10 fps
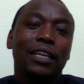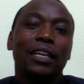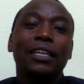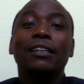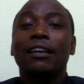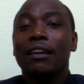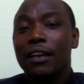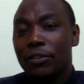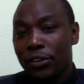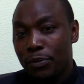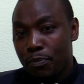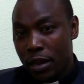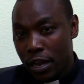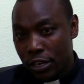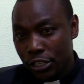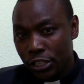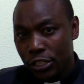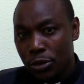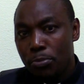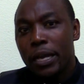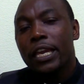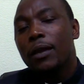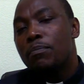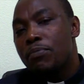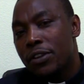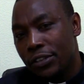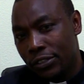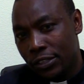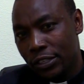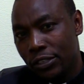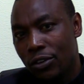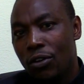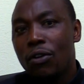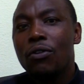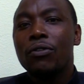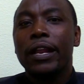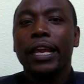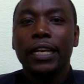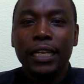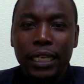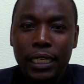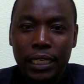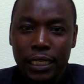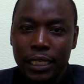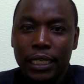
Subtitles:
in a Catholic parish by a priest or a deacon